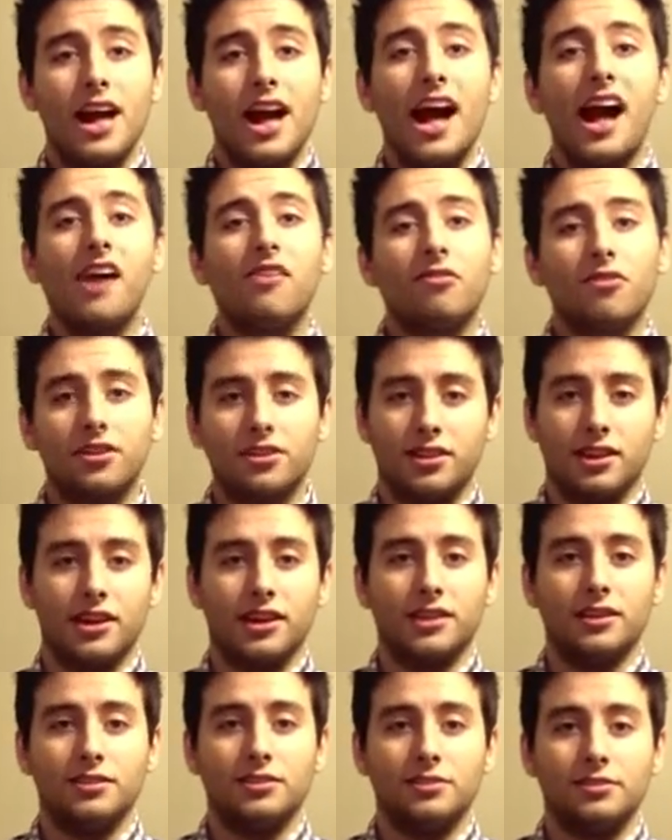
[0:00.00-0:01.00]

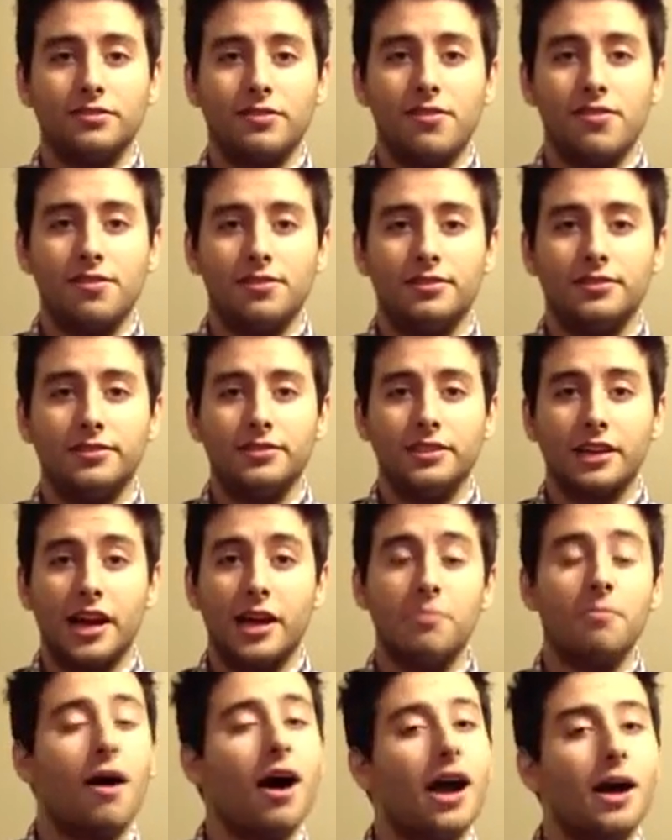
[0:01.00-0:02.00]
everything,
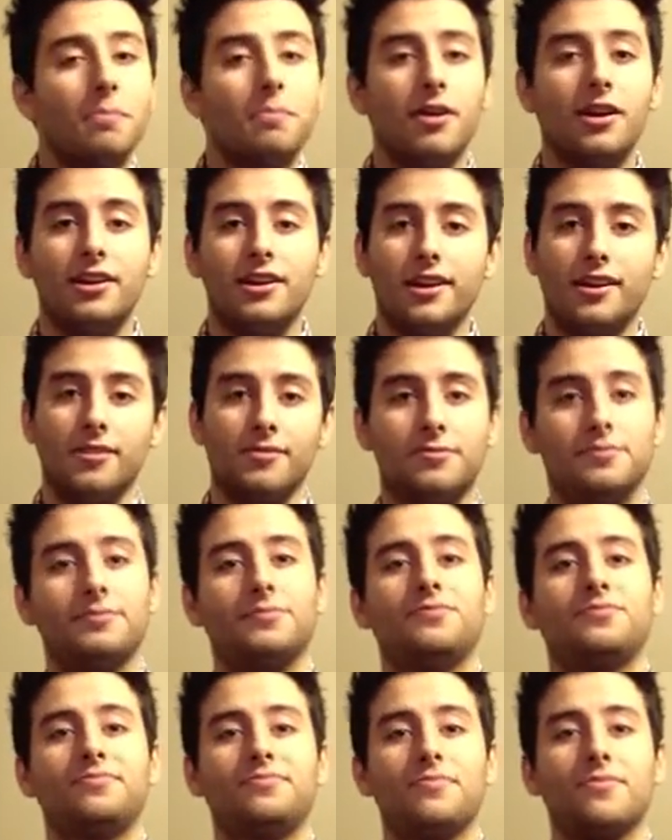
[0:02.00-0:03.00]
in my opinion,
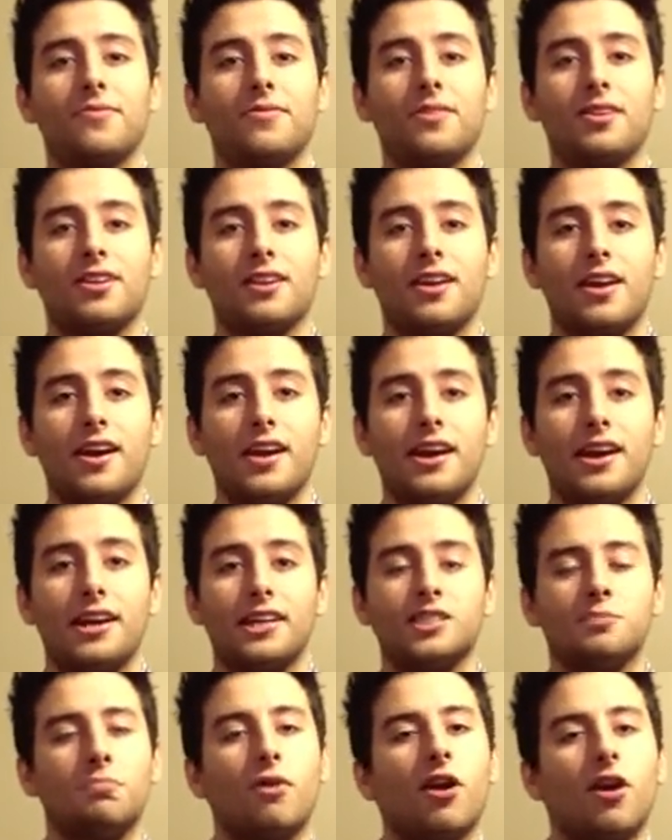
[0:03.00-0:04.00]

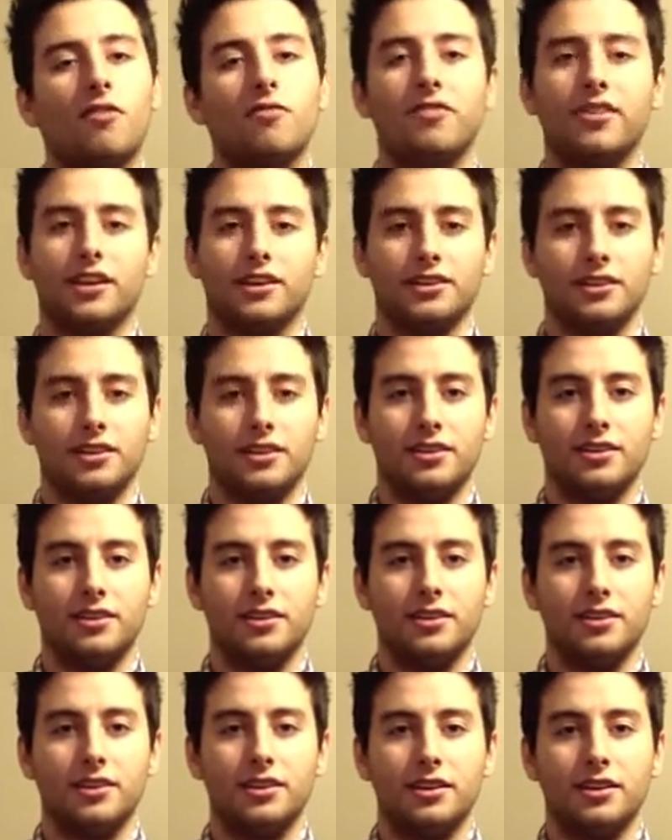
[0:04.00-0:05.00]
is perfect,
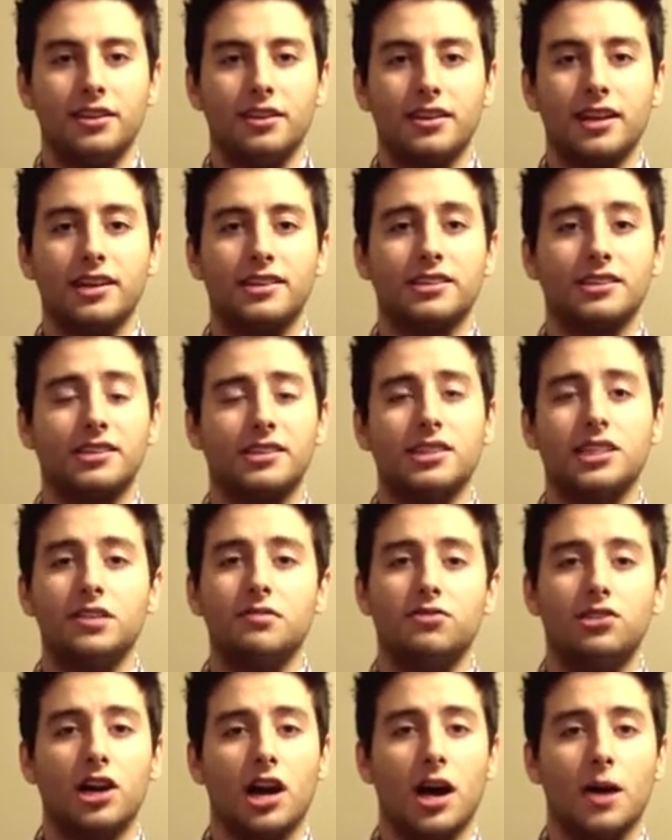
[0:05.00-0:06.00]
thanks to
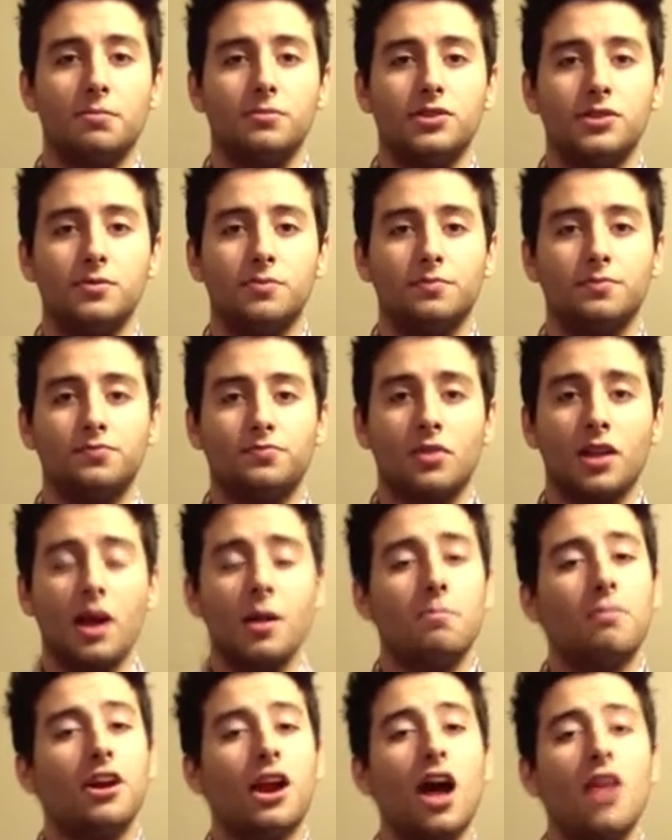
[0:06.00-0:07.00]
Steve Jobs.
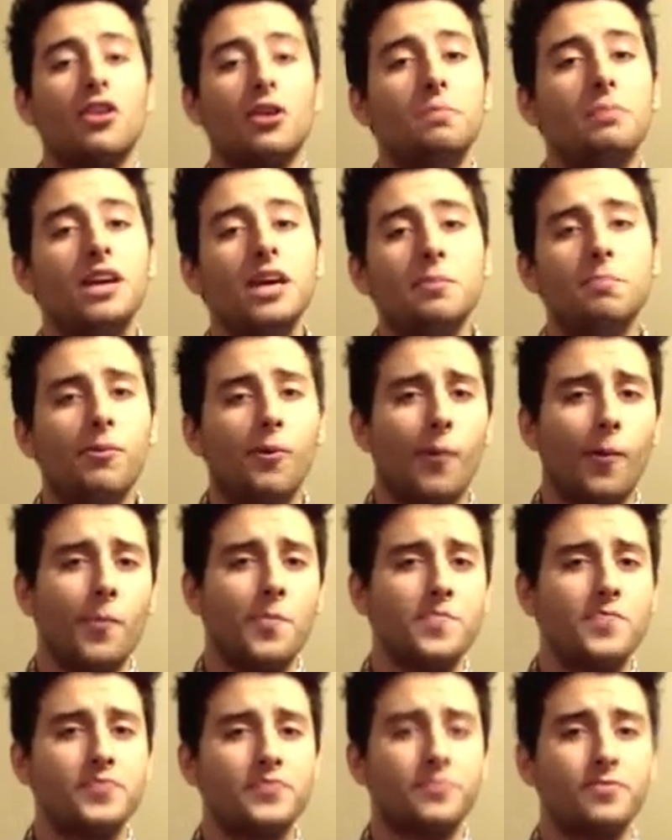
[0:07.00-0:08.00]
But other people,
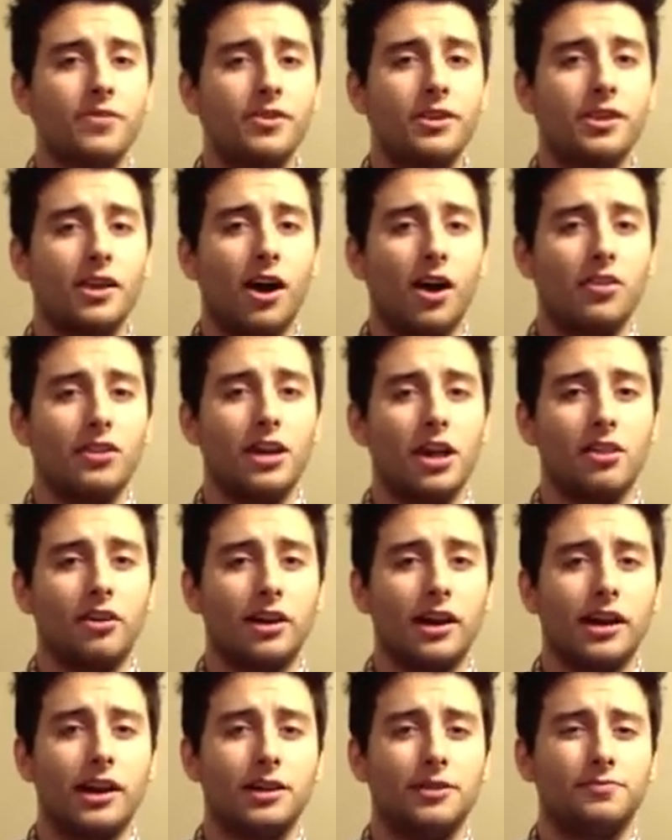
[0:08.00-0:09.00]
now on the other
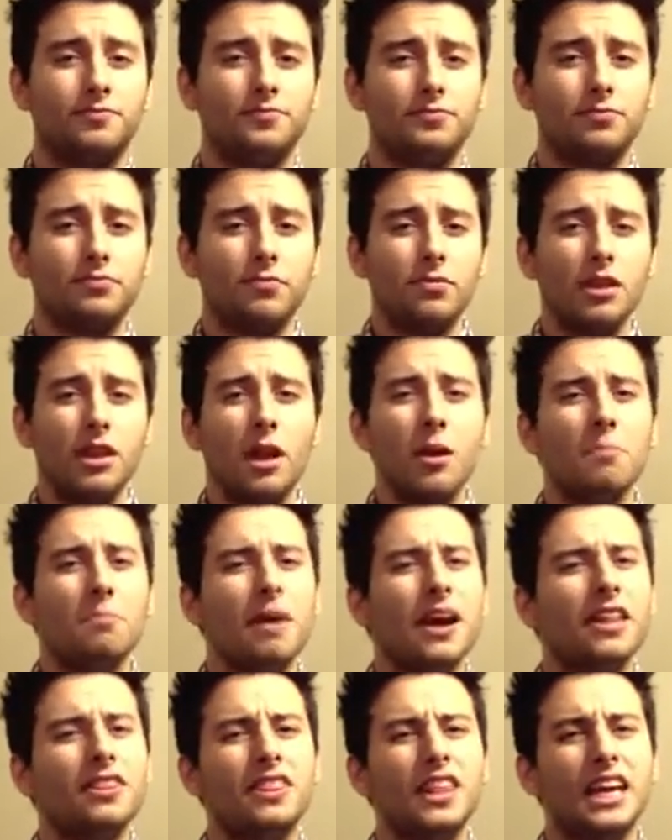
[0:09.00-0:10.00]
hand,
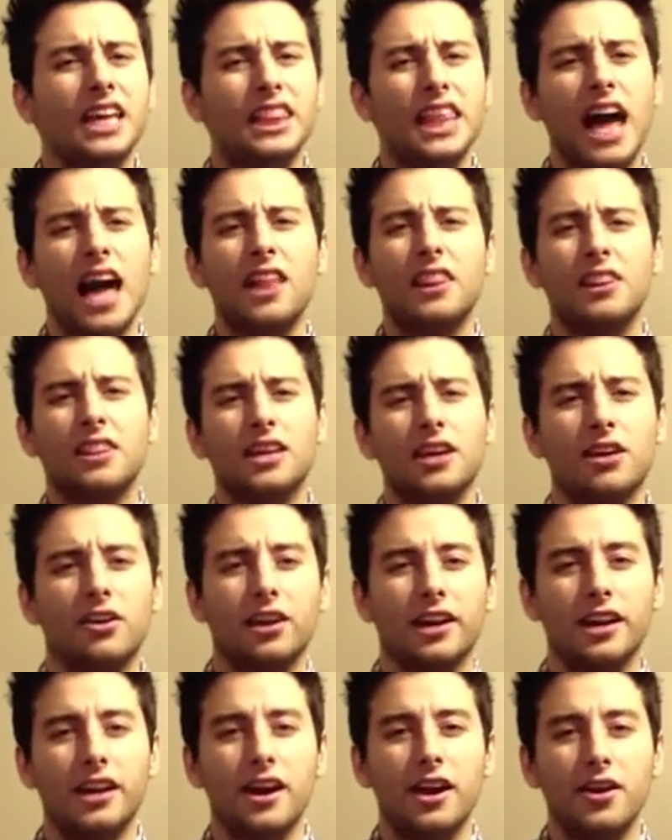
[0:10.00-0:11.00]
may think that
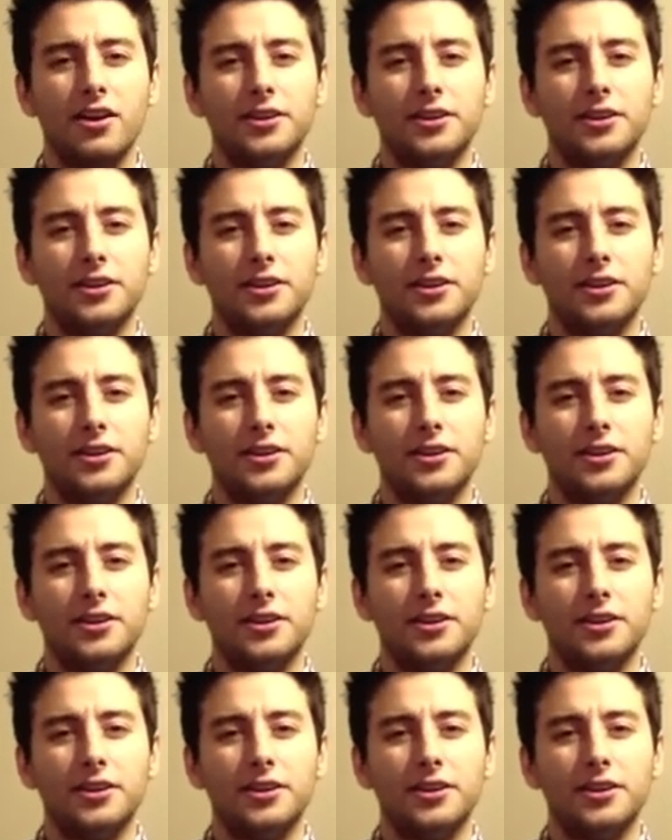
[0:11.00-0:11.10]
theory